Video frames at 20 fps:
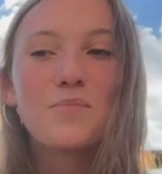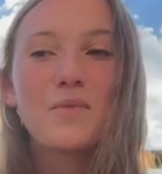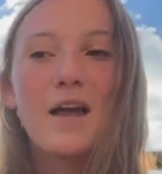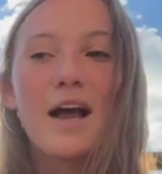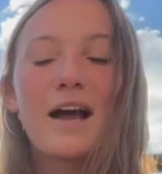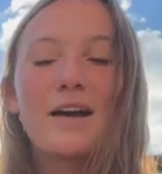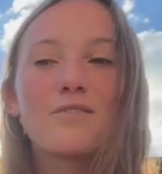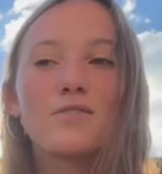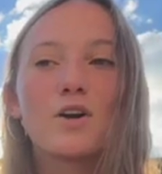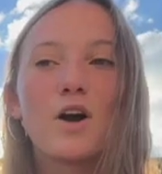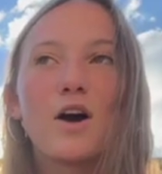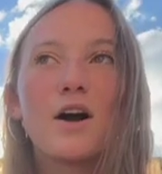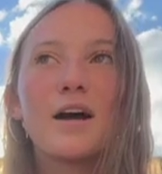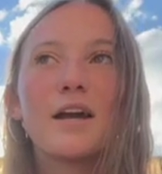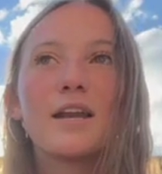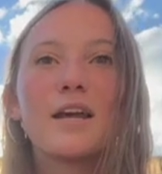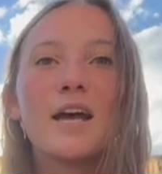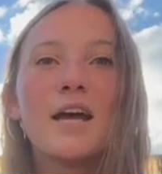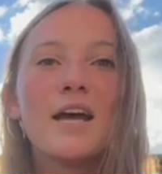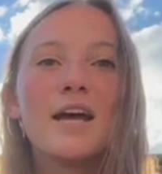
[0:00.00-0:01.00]
I've
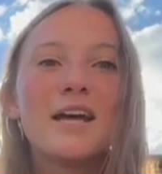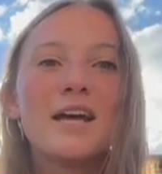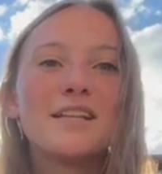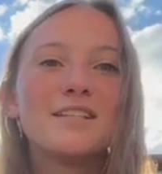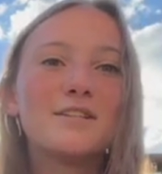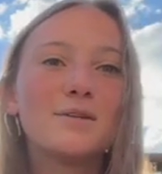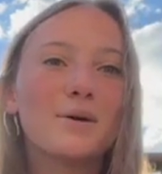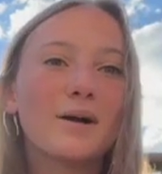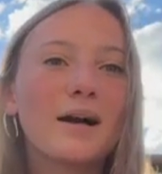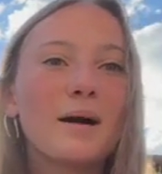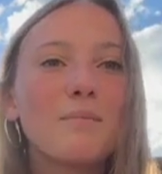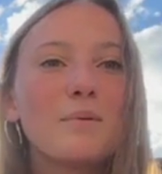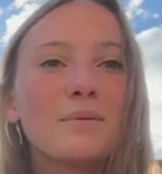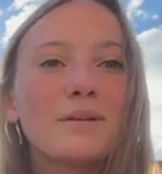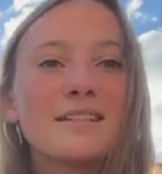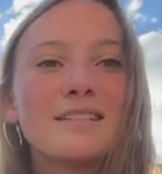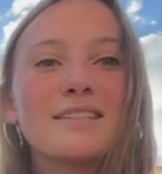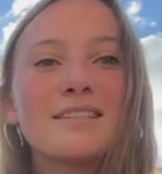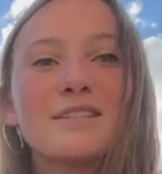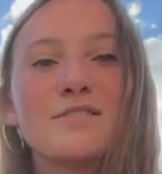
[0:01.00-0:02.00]
gone to a couple
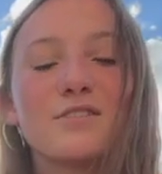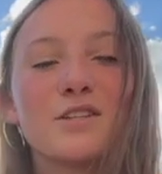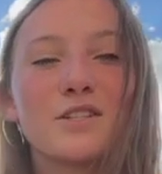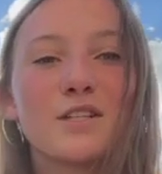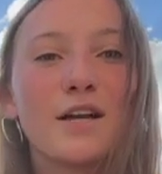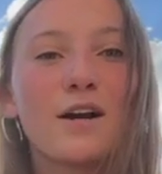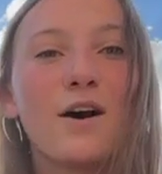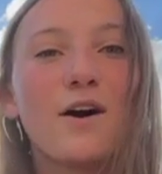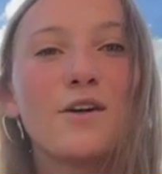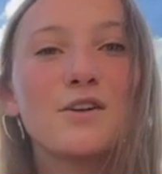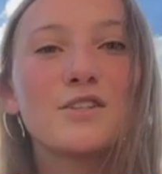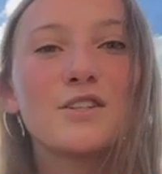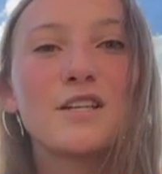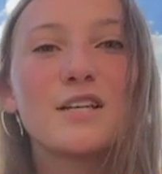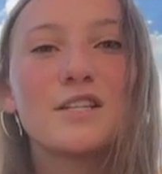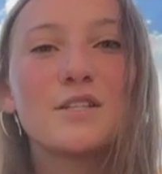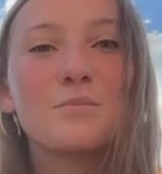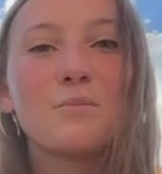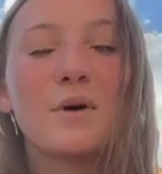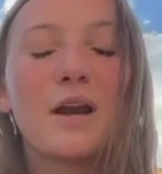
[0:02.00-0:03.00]
places to visit
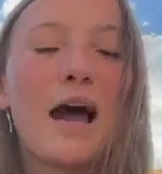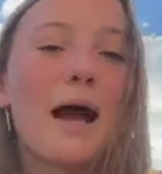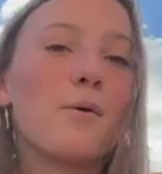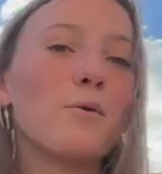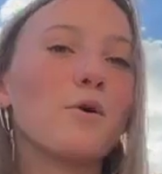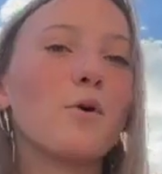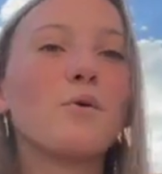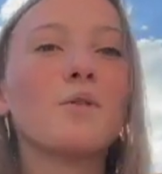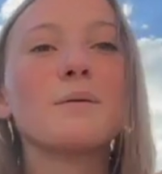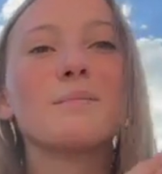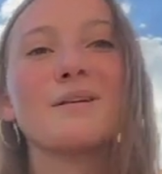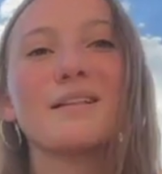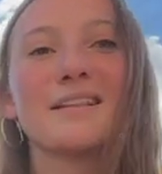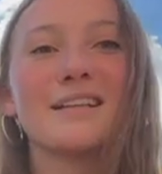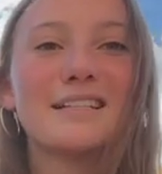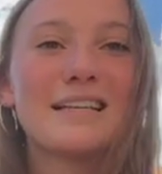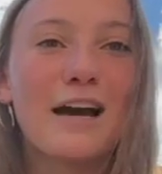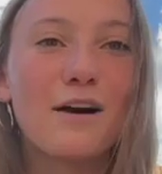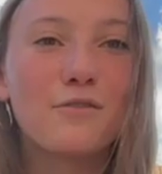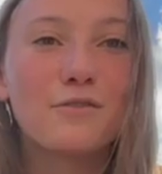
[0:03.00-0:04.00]
colleges, but I would only be in the
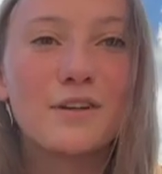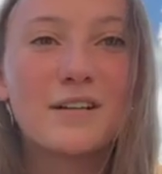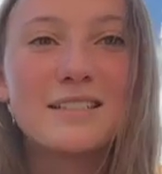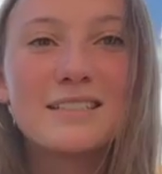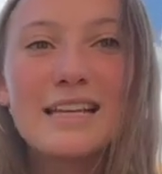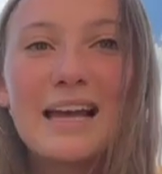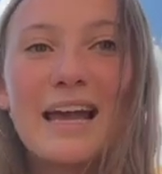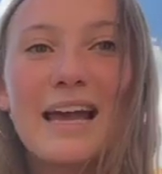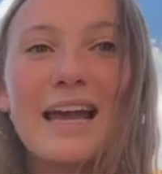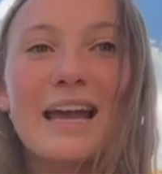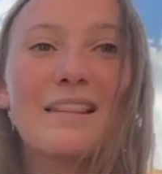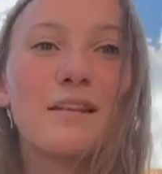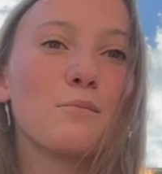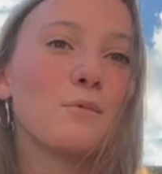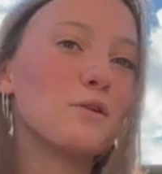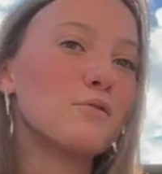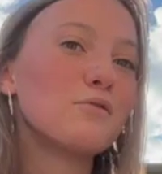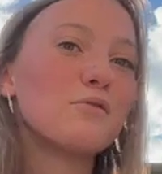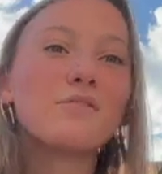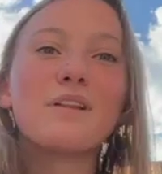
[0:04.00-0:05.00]
town for a day and then
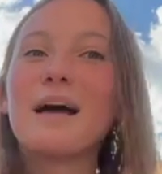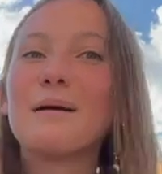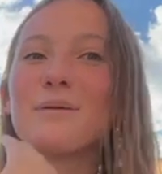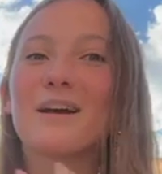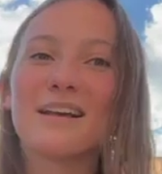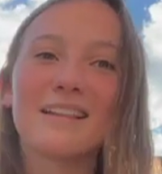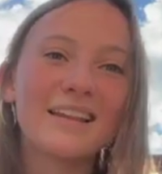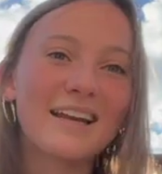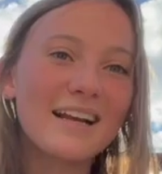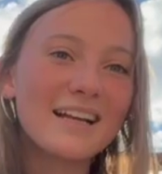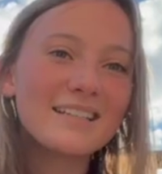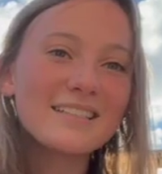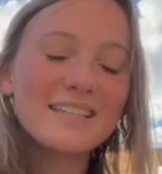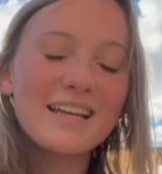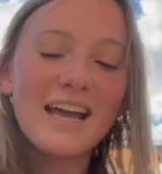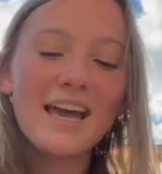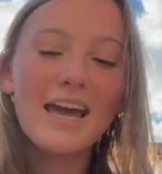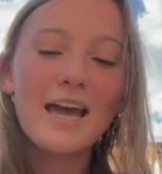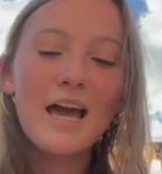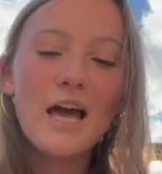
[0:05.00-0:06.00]
we'd fly back the next
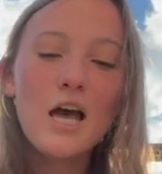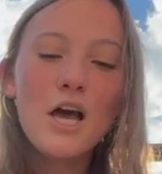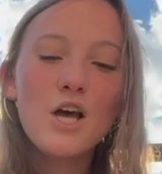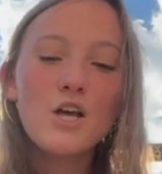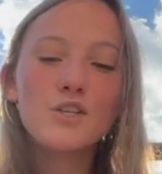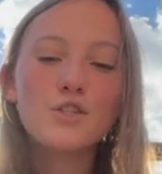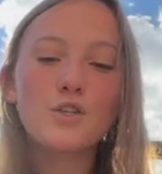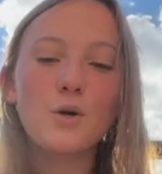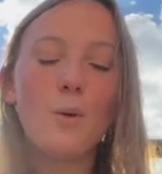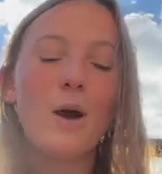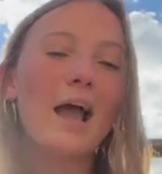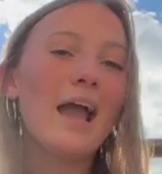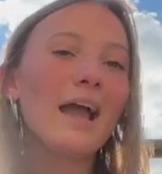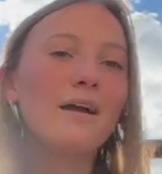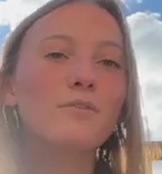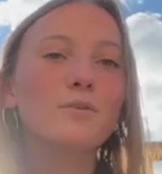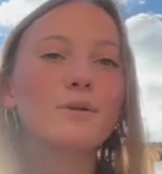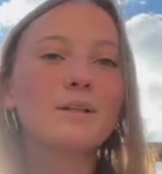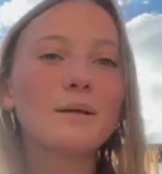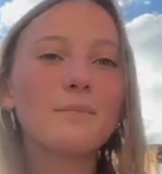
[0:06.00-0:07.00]
day, so I
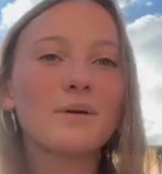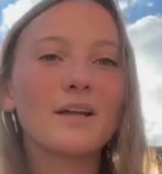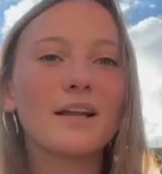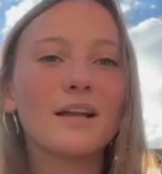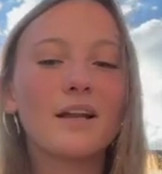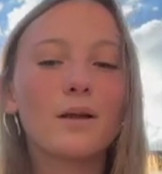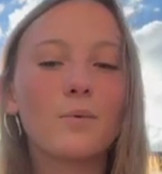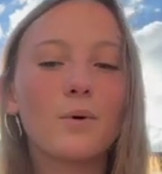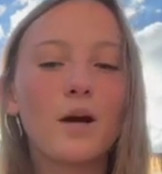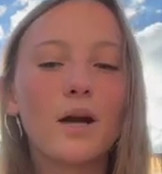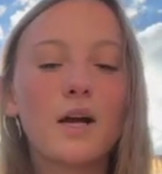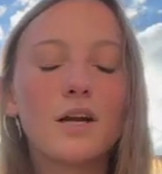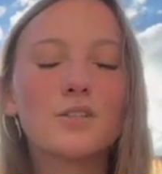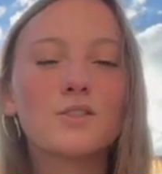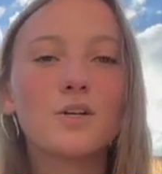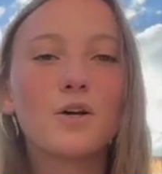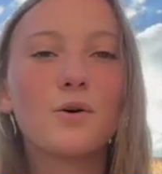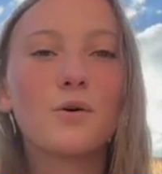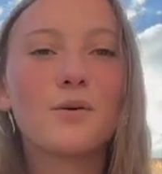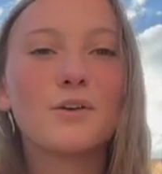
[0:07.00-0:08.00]
haven't really been anywhere.
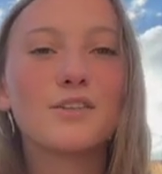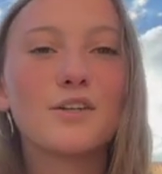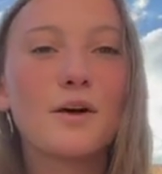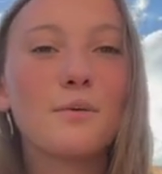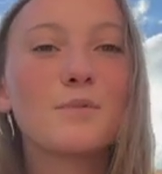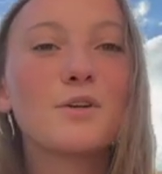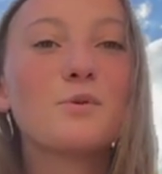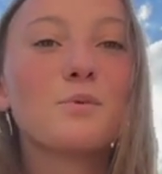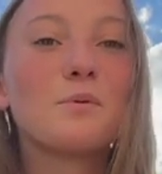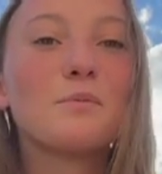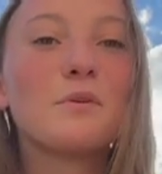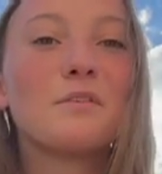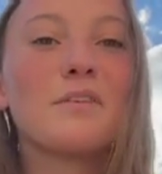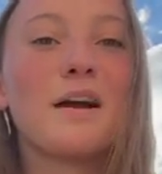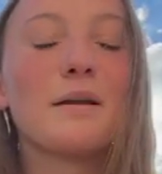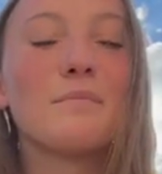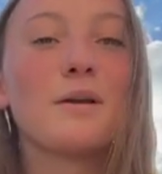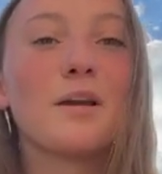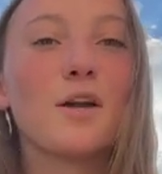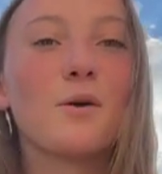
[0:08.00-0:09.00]
So Dartmouth would
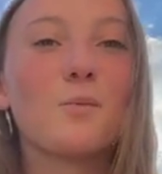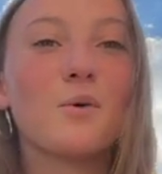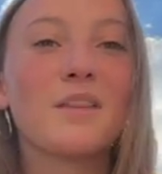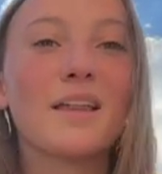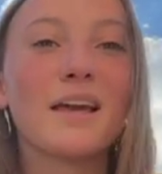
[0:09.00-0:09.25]
provide me with a